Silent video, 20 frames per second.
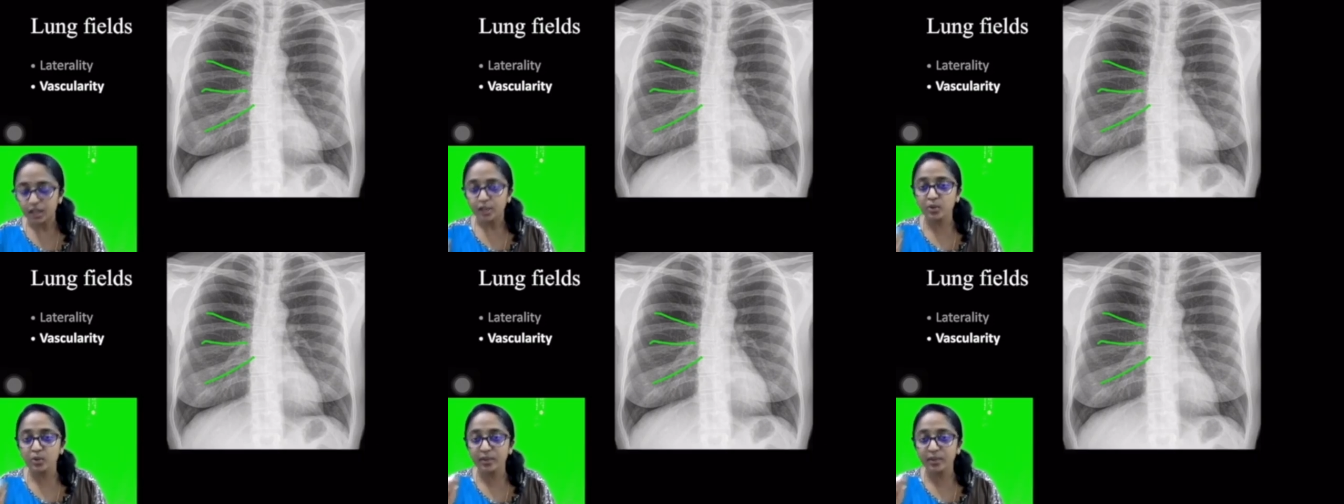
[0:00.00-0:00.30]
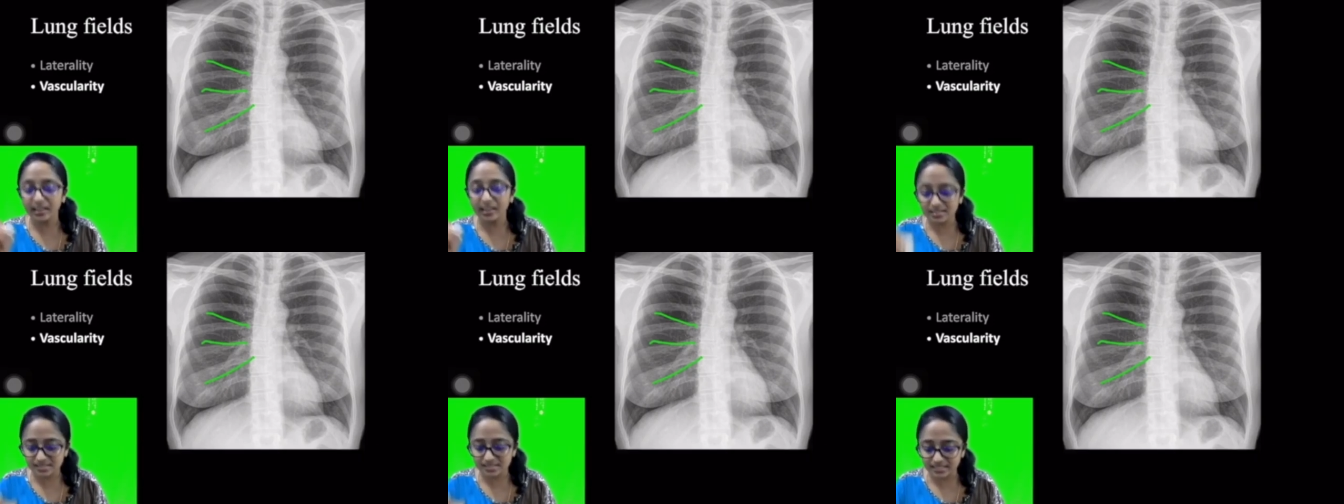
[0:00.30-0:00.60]
you
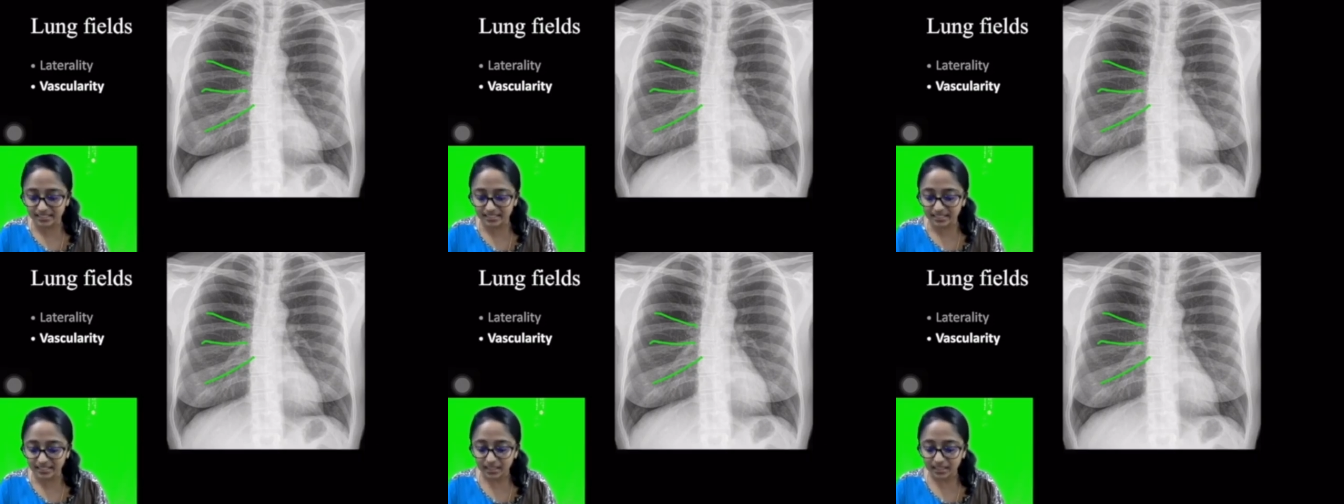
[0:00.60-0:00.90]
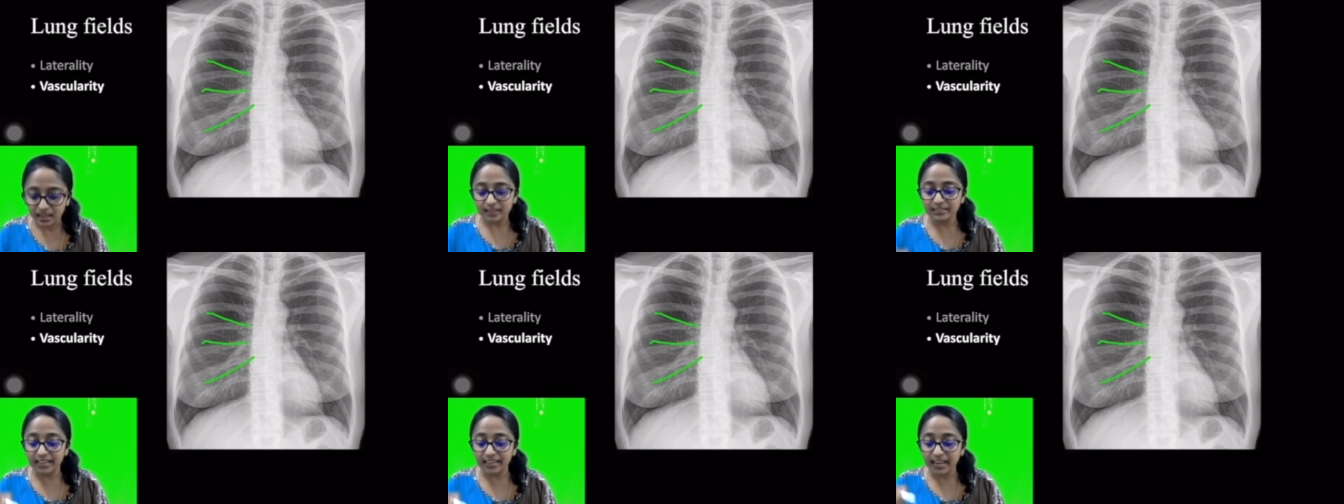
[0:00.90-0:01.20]
can see
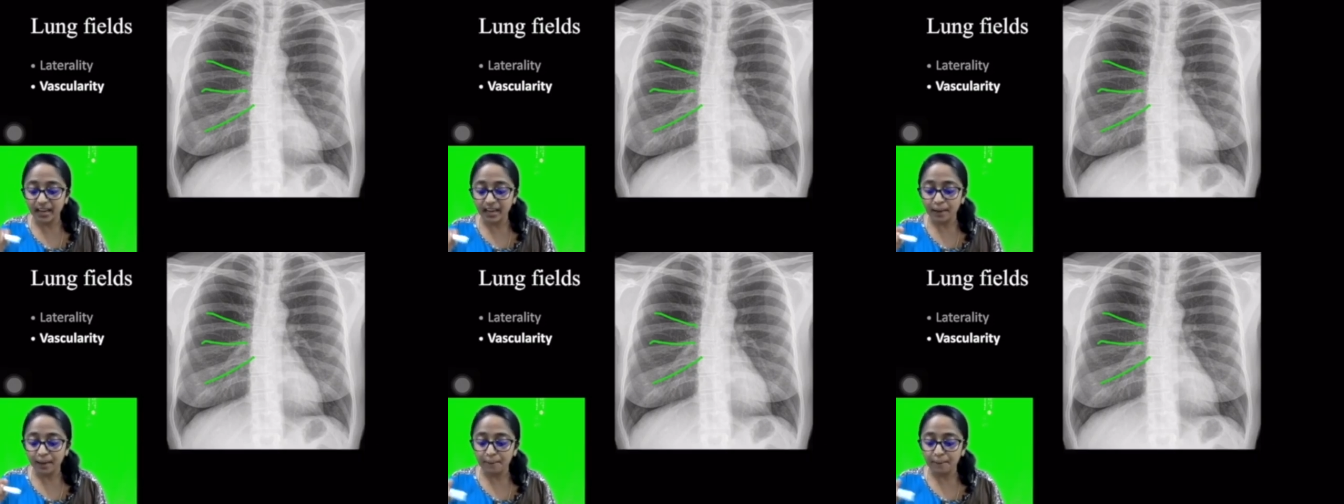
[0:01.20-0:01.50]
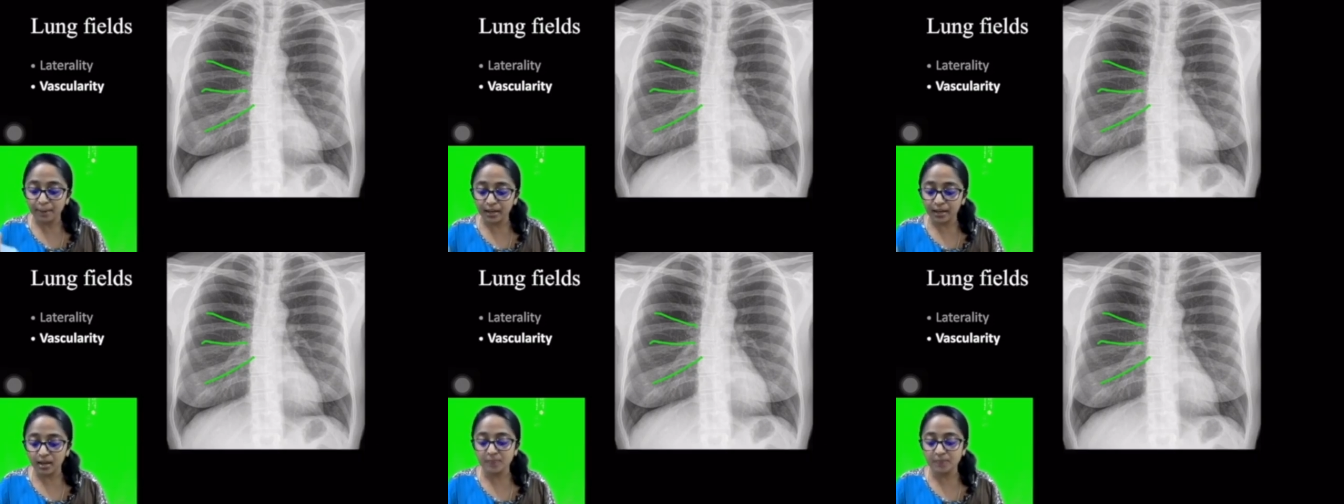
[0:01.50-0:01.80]
they
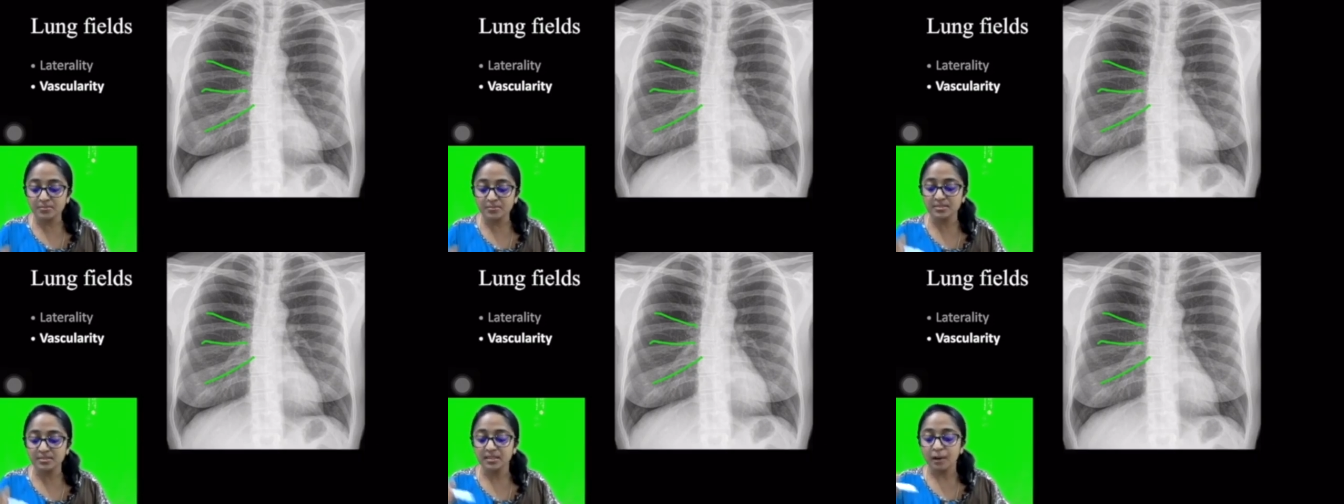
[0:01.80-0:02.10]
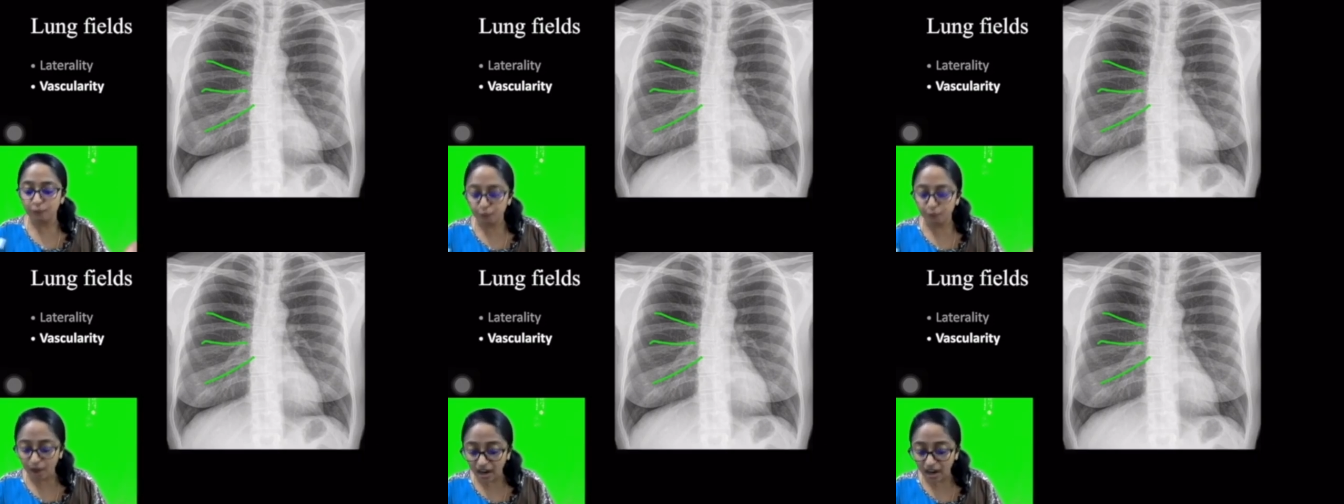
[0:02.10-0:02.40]
becomes
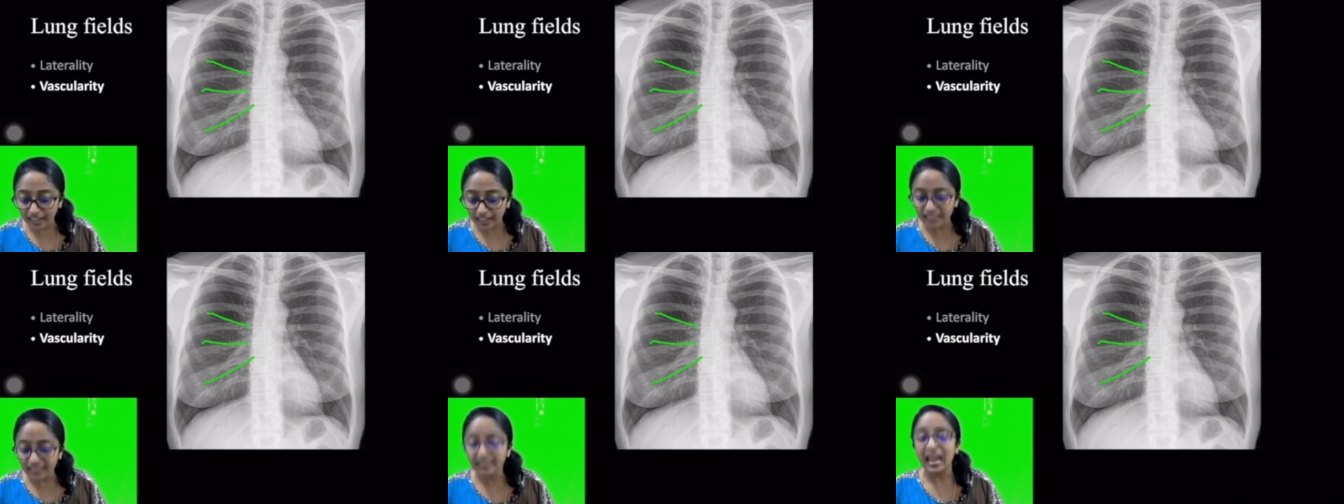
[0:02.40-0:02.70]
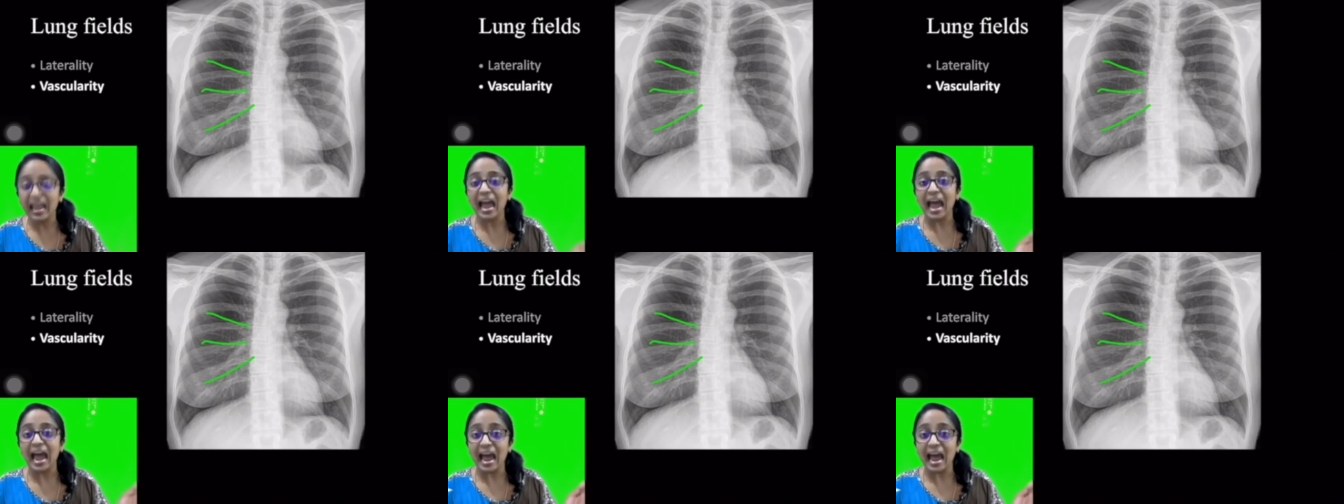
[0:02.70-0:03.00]
fine
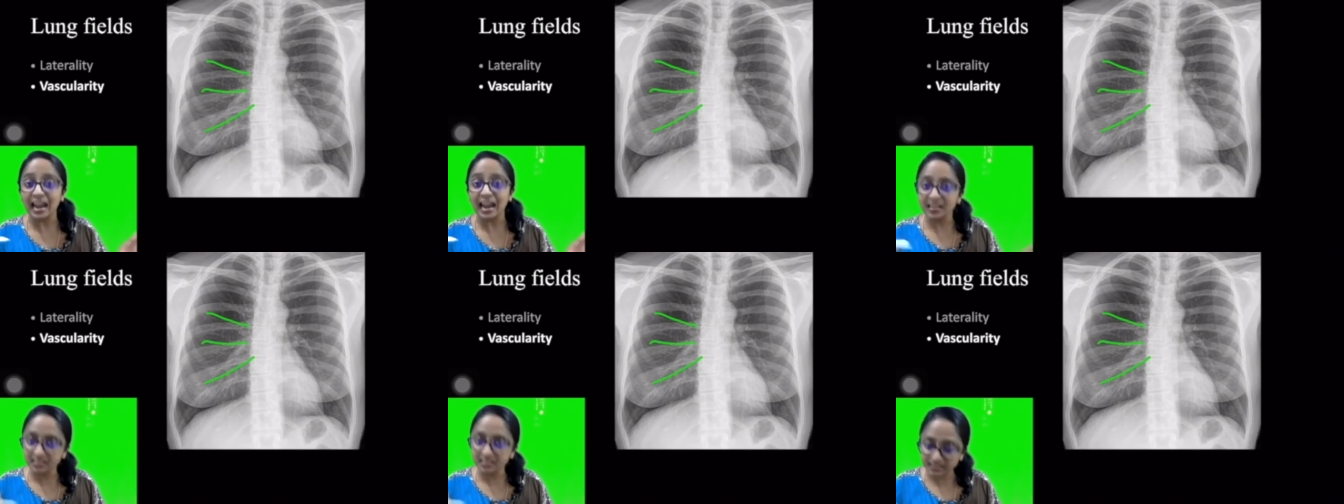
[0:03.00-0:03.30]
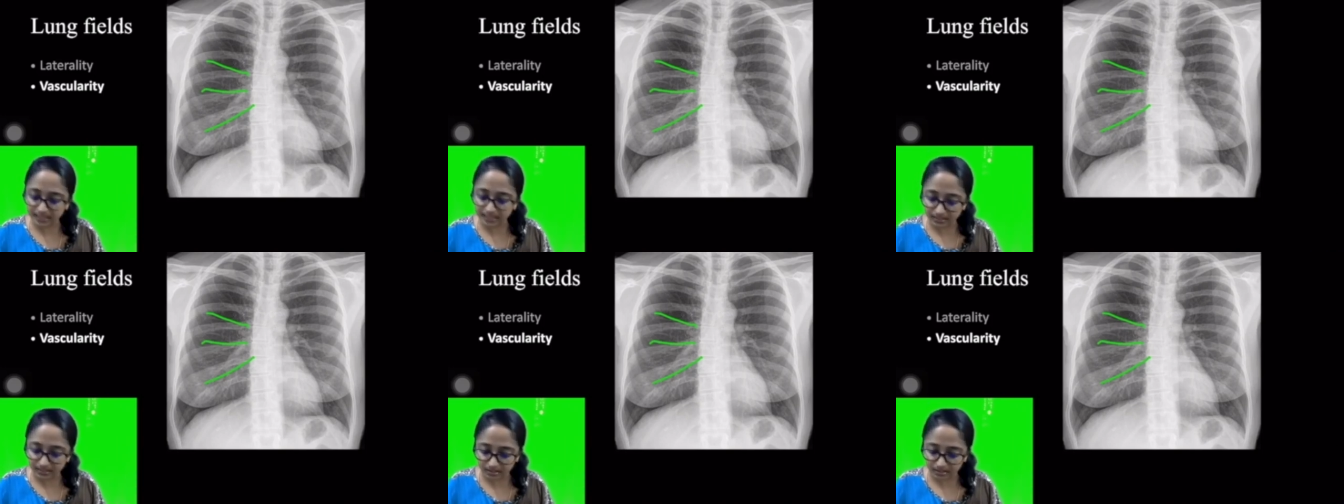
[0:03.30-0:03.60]
and
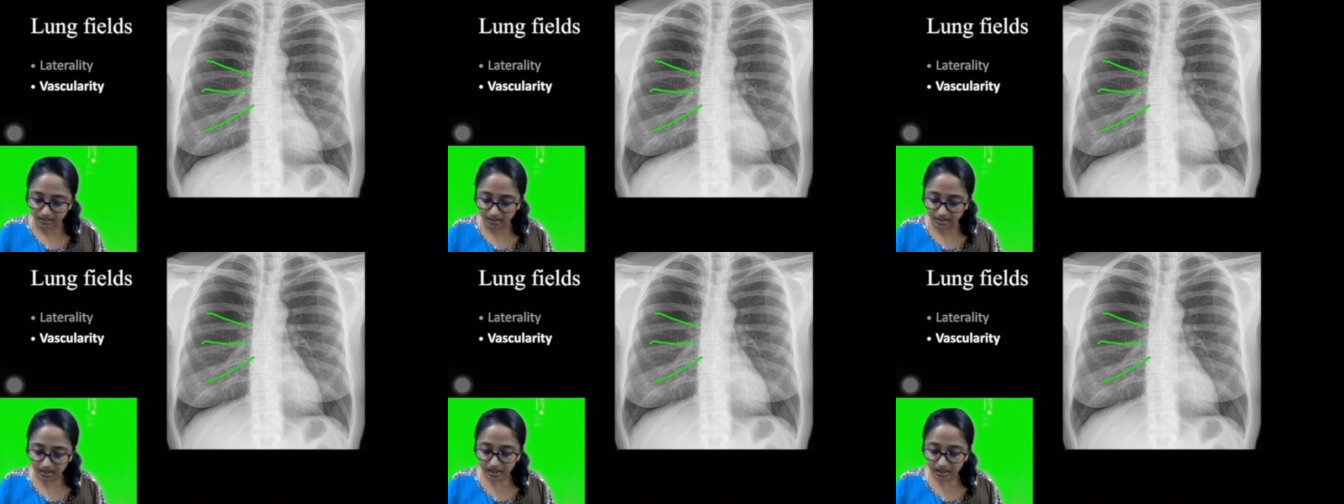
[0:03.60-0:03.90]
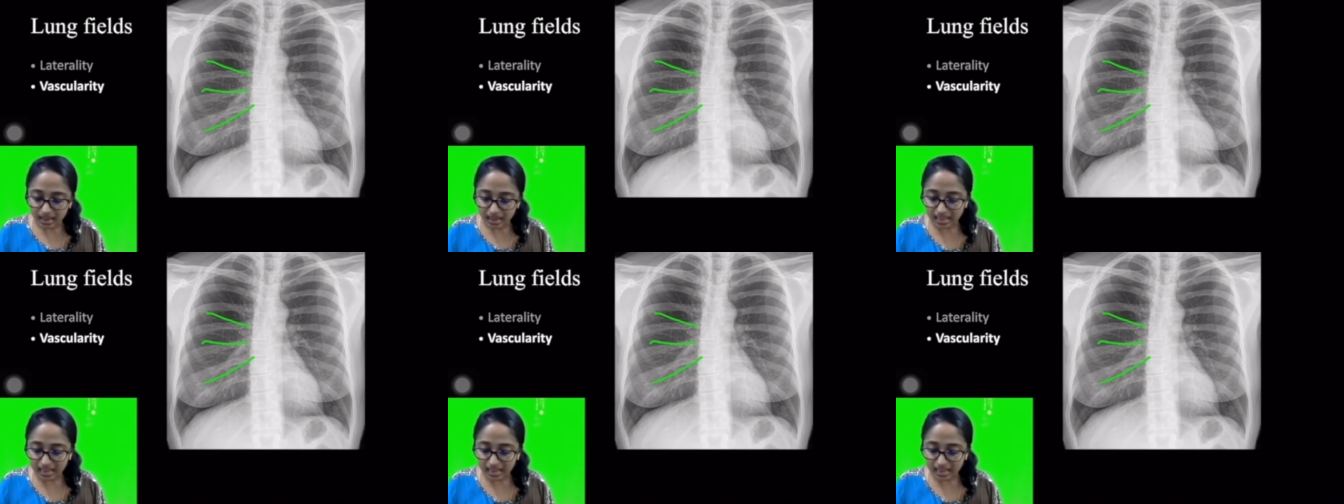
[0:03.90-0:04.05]
thinner